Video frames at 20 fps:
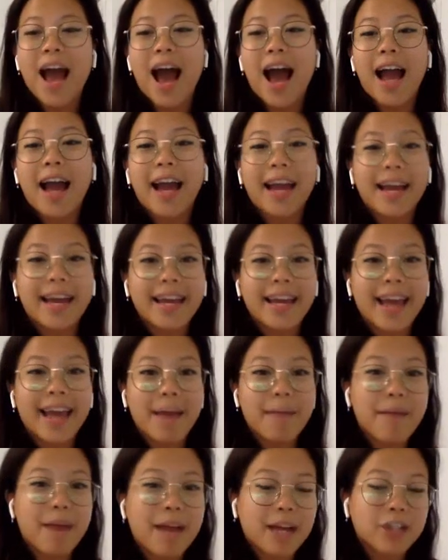I
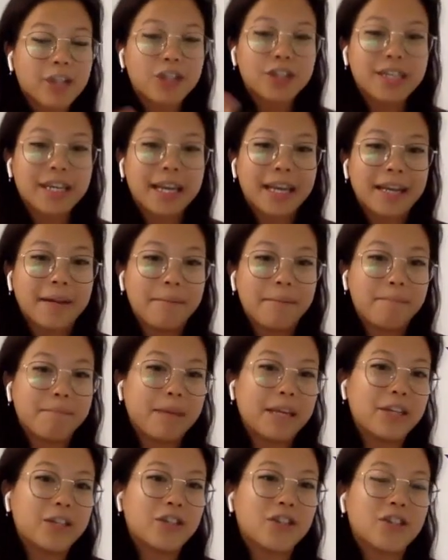am actually in a
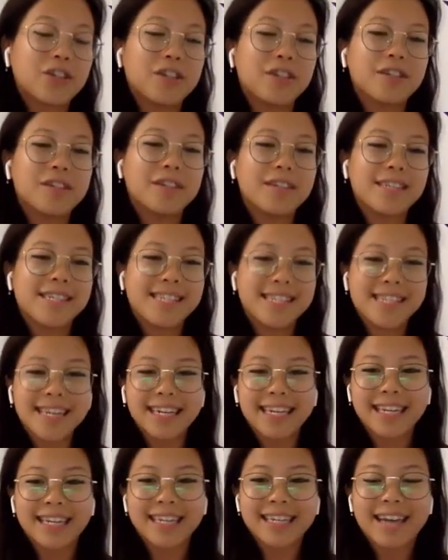beach
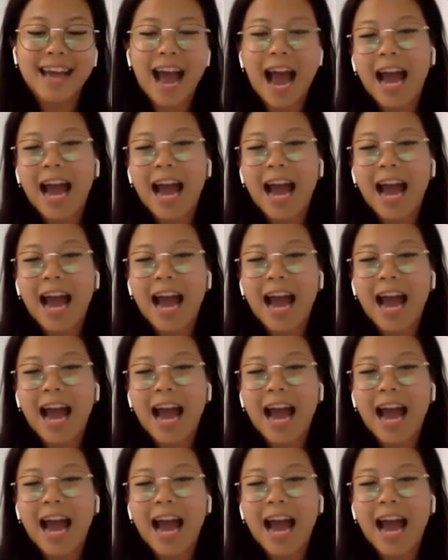city.